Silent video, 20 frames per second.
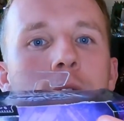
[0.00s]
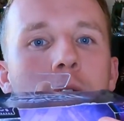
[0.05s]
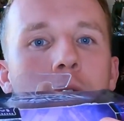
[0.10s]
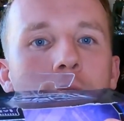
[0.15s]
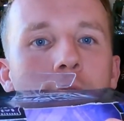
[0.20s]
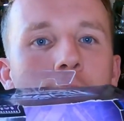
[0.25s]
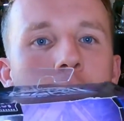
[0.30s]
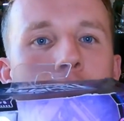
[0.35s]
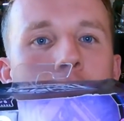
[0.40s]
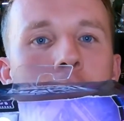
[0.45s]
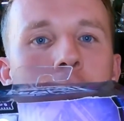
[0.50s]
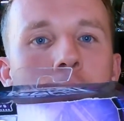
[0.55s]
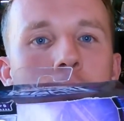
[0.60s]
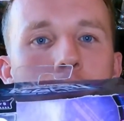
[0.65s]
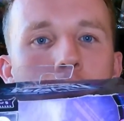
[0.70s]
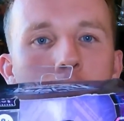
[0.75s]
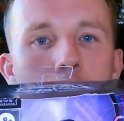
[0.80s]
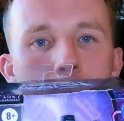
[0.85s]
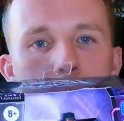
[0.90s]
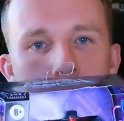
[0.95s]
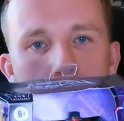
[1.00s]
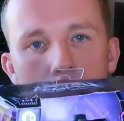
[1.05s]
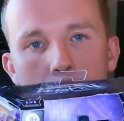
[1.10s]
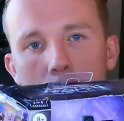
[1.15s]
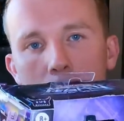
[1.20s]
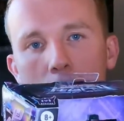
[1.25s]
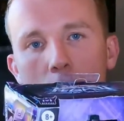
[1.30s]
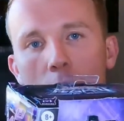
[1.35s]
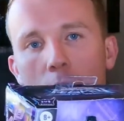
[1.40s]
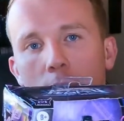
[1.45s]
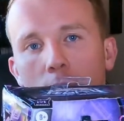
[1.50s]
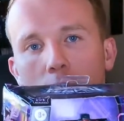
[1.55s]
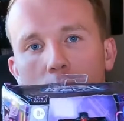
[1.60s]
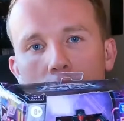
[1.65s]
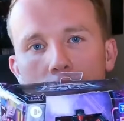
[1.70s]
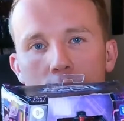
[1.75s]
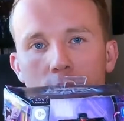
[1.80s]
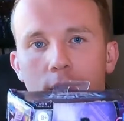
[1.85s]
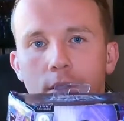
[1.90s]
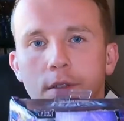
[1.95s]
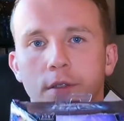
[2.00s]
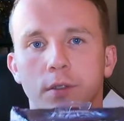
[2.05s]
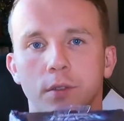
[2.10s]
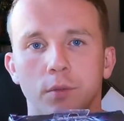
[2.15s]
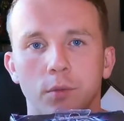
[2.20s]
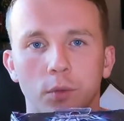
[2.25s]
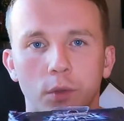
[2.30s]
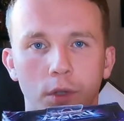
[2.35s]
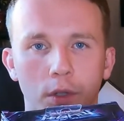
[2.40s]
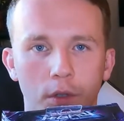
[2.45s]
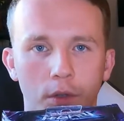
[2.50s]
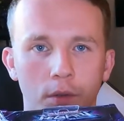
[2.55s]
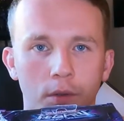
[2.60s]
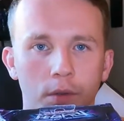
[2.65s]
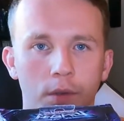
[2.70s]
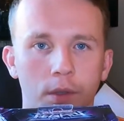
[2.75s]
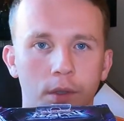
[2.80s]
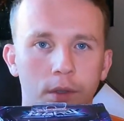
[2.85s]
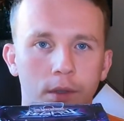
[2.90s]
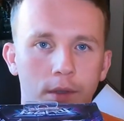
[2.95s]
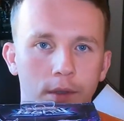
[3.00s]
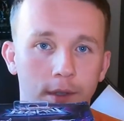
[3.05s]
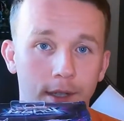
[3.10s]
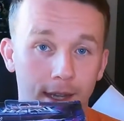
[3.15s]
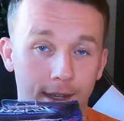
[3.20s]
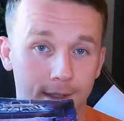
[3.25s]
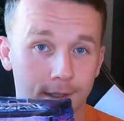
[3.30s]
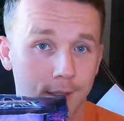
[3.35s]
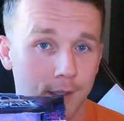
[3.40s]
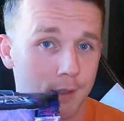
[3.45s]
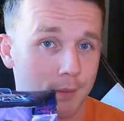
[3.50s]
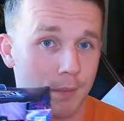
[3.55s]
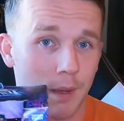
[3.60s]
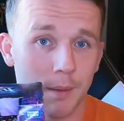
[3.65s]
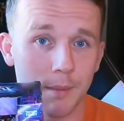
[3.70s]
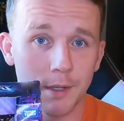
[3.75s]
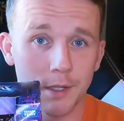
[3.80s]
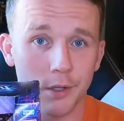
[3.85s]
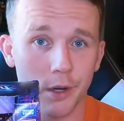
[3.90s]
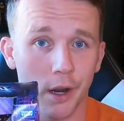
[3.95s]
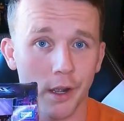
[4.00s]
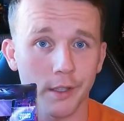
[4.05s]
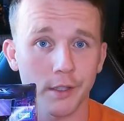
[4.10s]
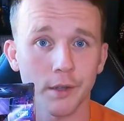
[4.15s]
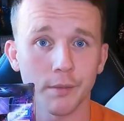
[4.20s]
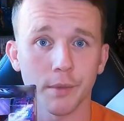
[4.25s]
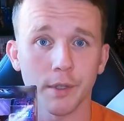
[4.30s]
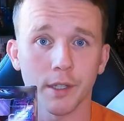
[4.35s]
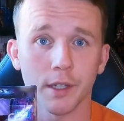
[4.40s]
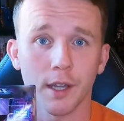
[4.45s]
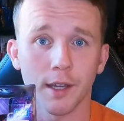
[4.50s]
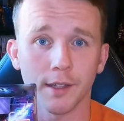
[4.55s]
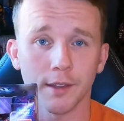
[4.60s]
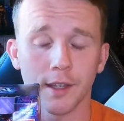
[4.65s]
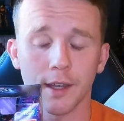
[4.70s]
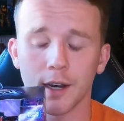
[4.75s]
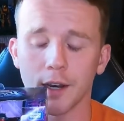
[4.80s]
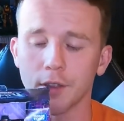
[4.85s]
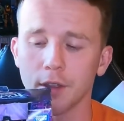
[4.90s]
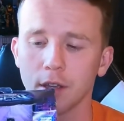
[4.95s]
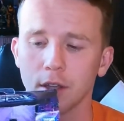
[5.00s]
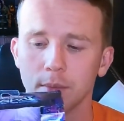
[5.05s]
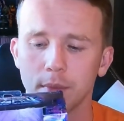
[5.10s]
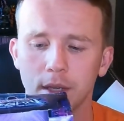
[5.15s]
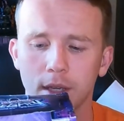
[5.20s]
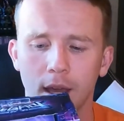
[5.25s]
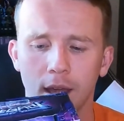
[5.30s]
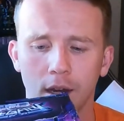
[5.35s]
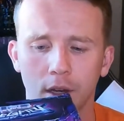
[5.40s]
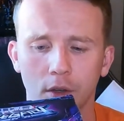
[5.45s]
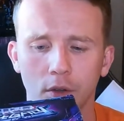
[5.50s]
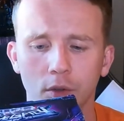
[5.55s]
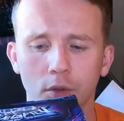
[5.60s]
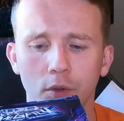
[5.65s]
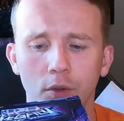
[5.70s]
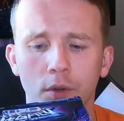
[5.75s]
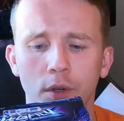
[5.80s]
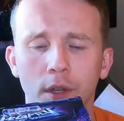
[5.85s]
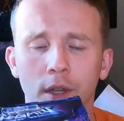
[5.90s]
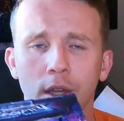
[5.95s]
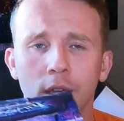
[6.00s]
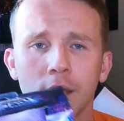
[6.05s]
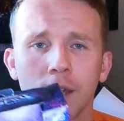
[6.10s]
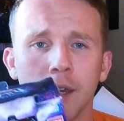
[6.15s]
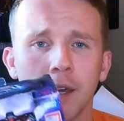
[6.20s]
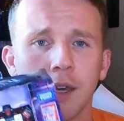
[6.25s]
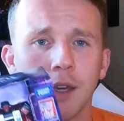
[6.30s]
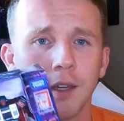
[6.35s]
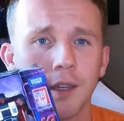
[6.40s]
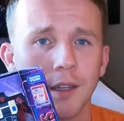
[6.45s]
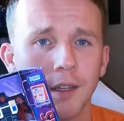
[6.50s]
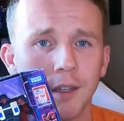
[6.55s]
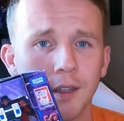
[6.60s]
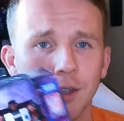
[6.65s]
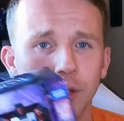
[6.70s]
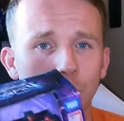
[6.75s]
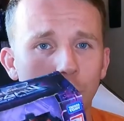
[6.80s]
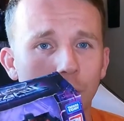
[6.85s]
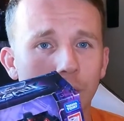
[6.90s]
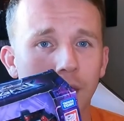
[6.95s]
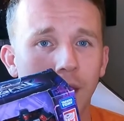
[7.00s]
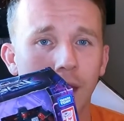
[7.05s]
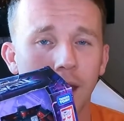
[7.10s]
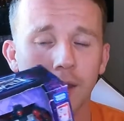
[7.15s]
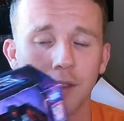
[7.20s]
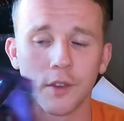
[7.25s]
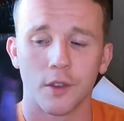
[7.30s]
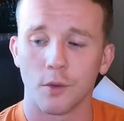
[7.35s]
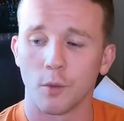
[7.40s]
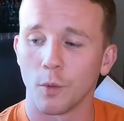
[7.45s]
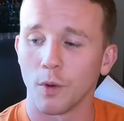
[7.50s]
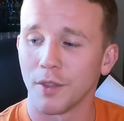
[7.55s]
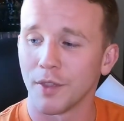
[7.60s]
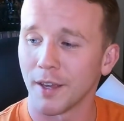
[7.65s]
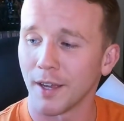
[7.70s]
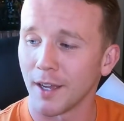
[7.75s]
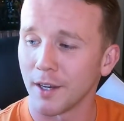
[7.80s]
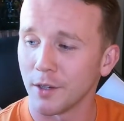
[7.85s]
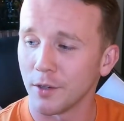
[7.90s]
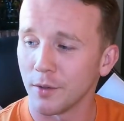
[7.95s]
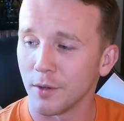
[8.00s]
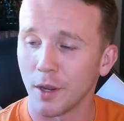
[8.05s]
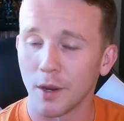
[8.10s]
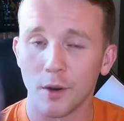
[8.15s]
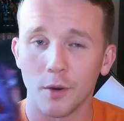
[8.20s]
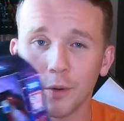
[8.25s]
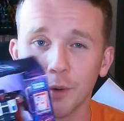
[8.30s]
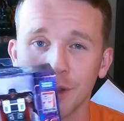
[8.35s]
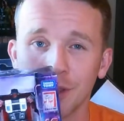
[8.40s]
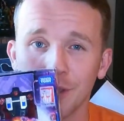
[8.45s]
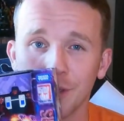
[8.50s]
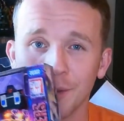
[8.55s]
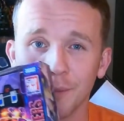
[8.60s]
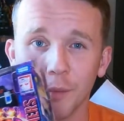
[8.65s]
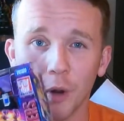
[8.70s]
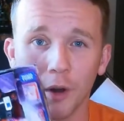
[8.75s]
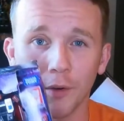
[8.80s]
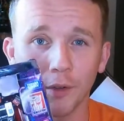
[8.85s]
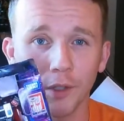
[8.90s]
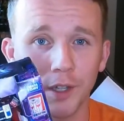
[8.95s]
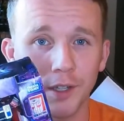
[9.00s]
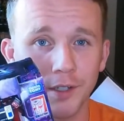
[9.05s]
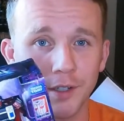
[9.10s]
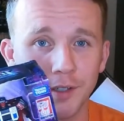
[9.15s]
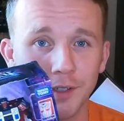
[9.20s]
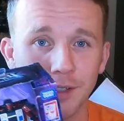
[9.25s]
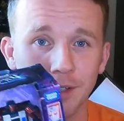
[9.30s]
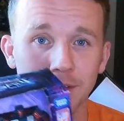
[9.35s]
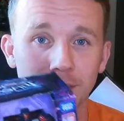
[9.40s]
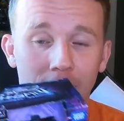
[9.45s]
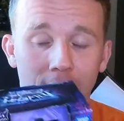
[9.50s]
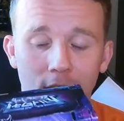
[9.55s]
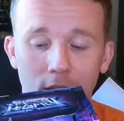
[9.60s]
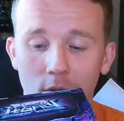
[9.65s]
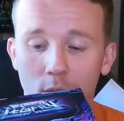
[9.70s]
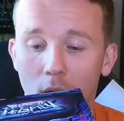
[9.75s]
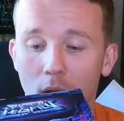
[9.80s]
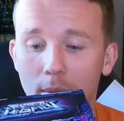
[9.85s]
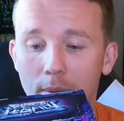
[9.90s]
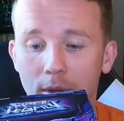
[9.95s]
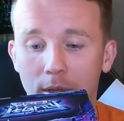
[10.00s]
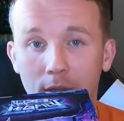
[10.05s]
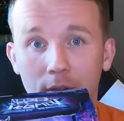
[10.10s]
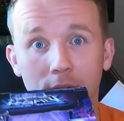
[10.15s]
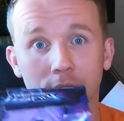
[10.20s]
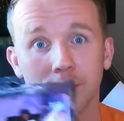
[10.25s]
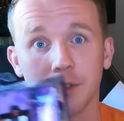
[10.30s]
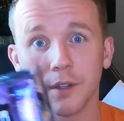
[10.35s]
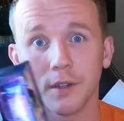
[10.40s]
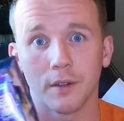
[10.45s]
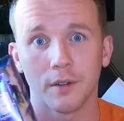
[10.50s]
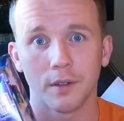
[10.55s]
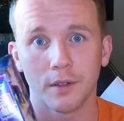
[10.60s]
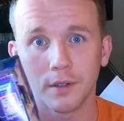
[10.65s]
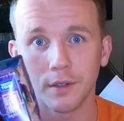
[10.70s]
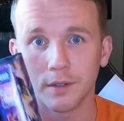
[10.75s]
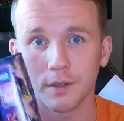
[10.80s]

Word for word: And maybe Marvel Legends will next year maybe try something like that. I think it'd be kind of cool. You would the one thing I do know with Marvel Legends is head swapping, so